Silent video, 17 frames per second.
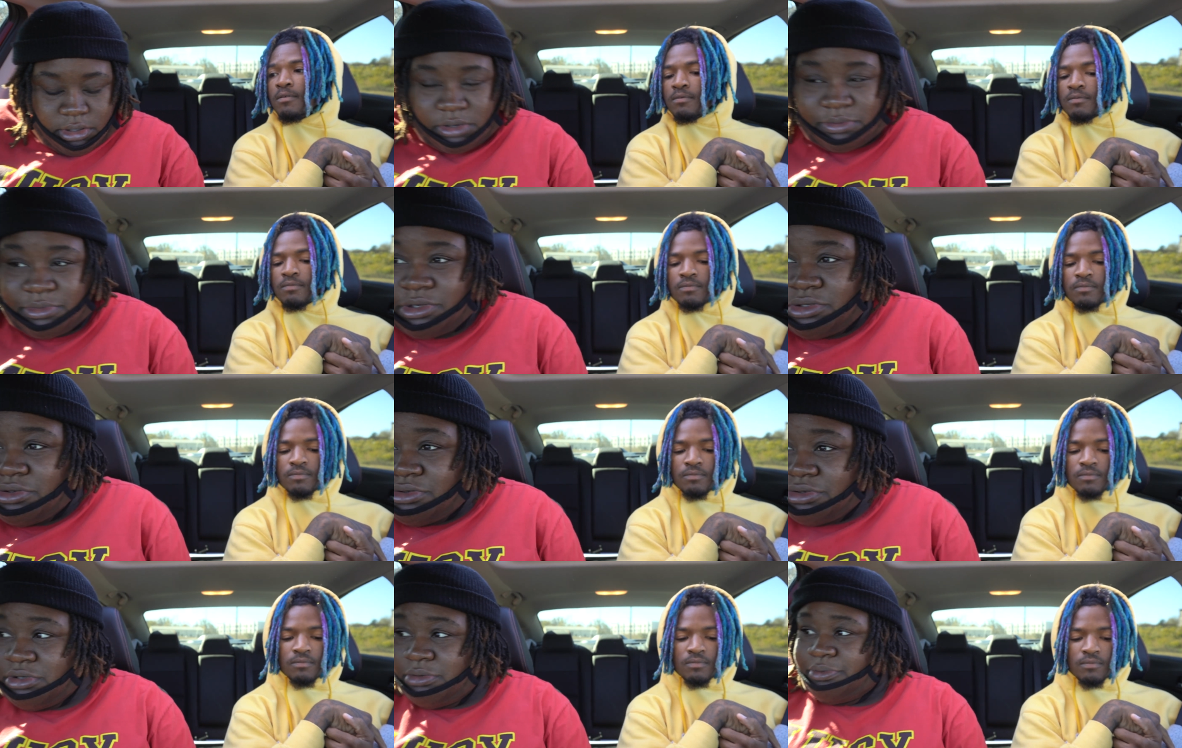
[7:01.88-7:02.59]
Speaker 1: here be
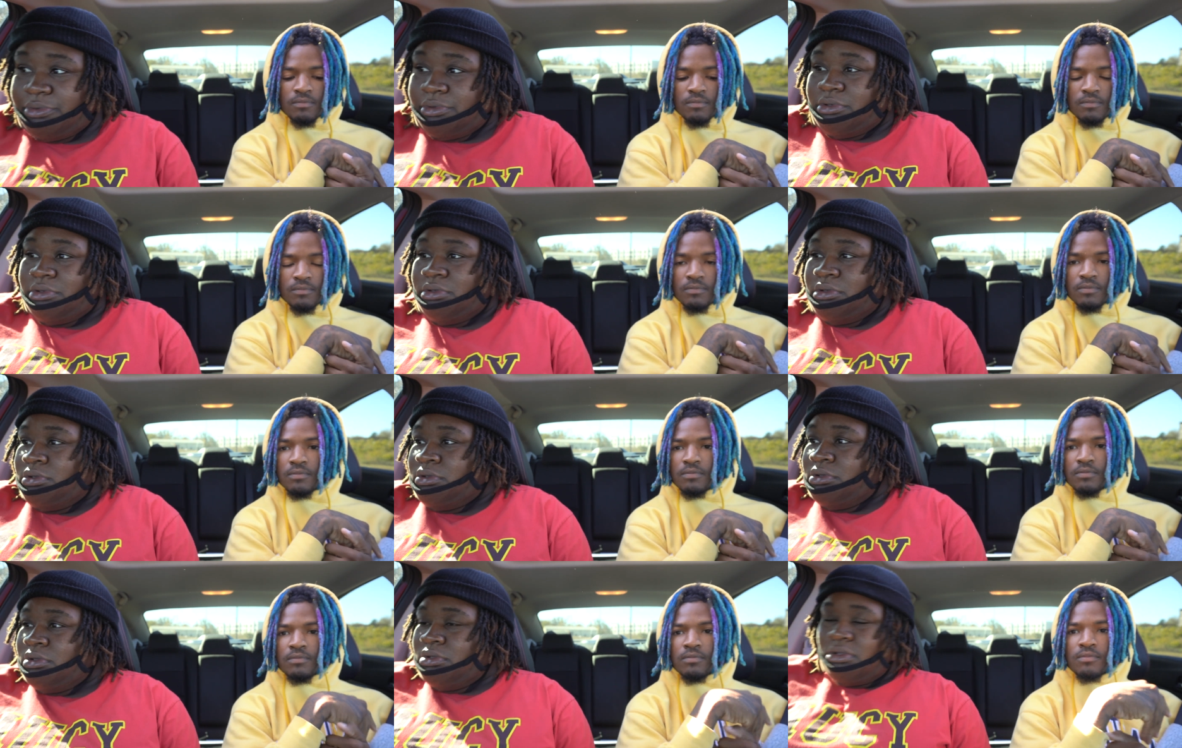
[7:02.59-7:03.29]
tripping.
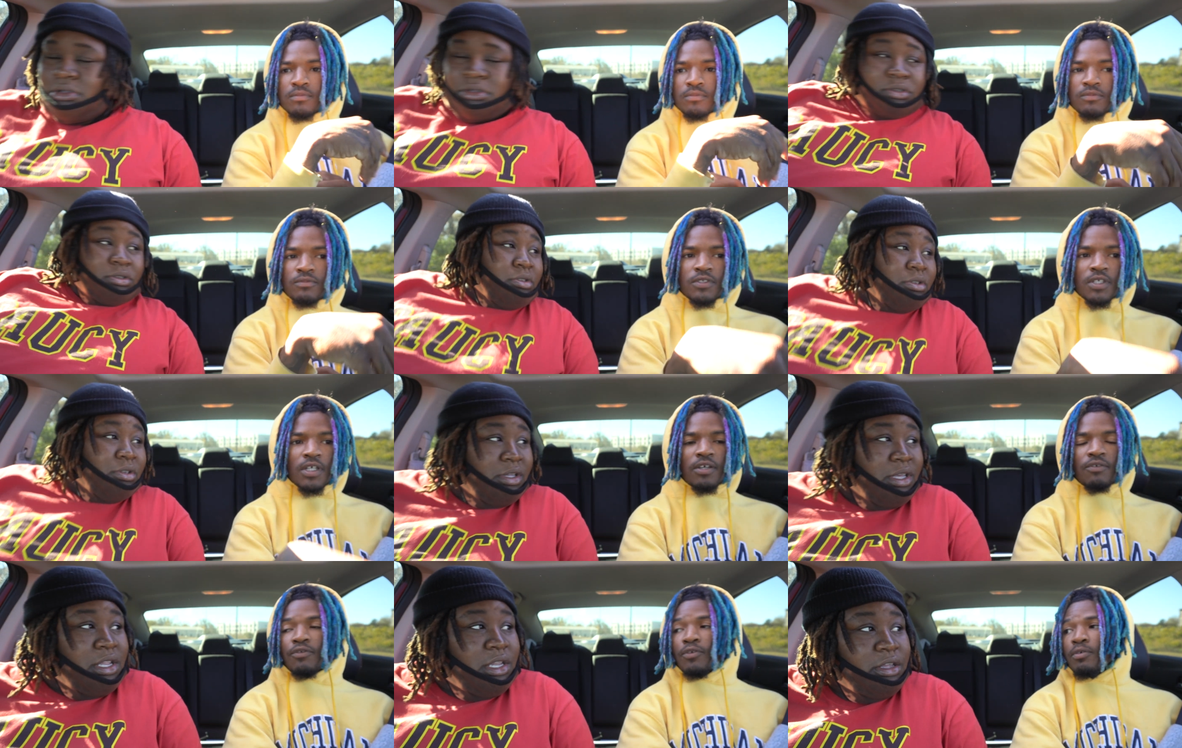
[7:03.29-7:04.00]

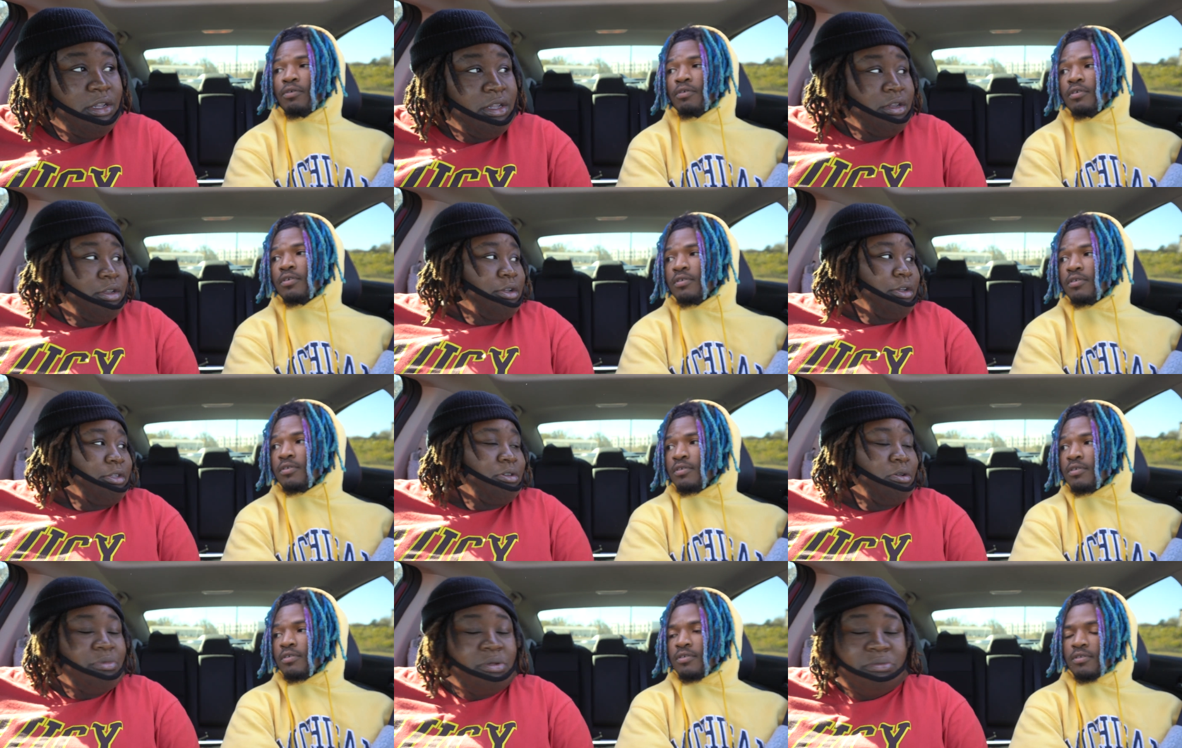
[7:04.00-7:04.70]
Ain't in there. He
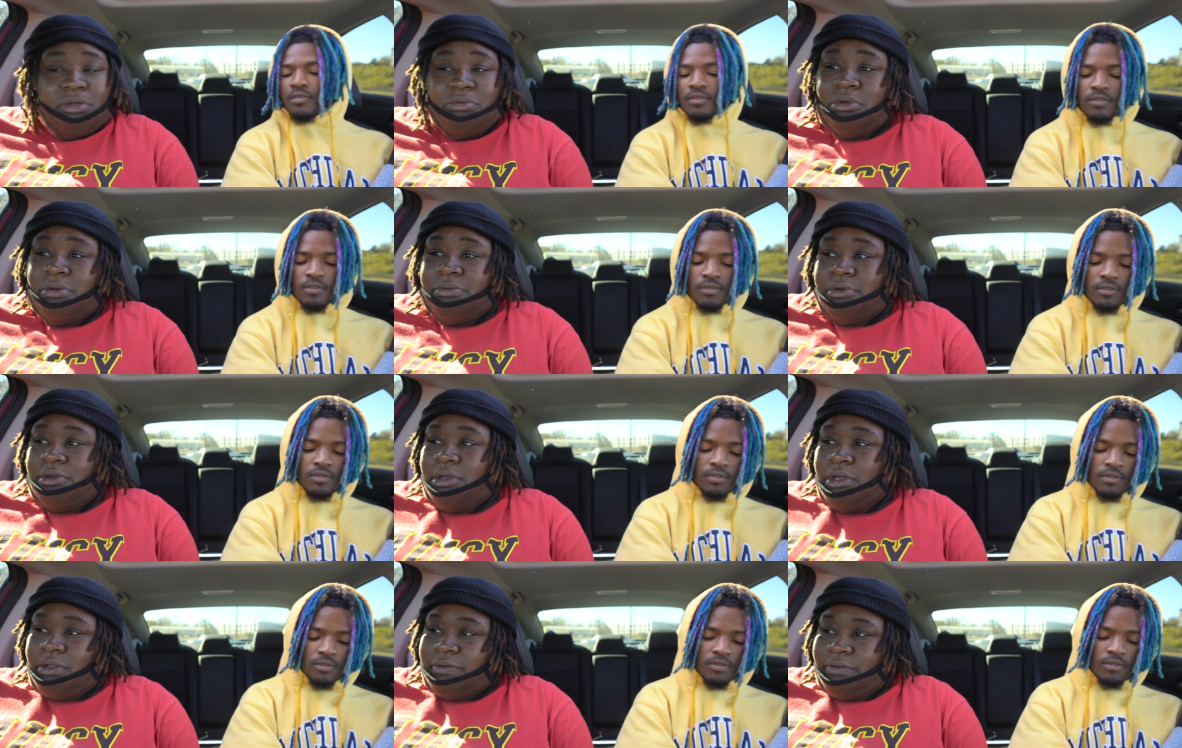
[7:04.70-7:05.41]
told me to meet him up here. He
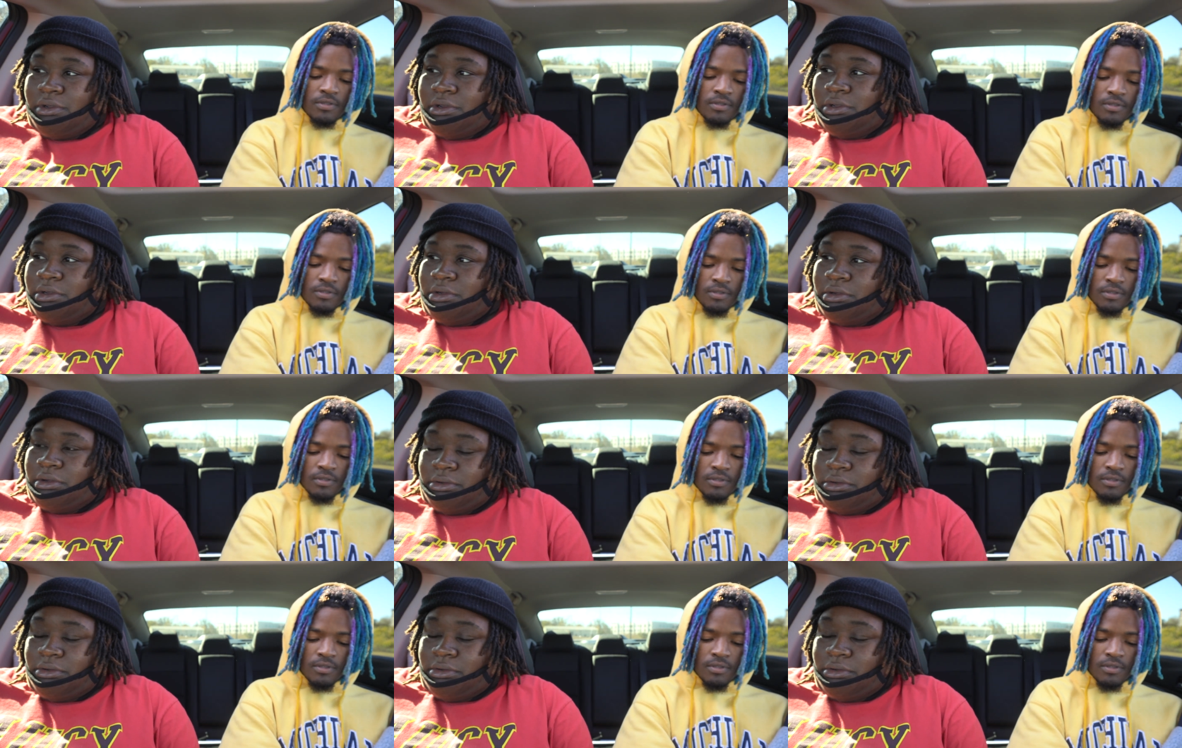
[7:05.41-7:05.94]
ain't even there.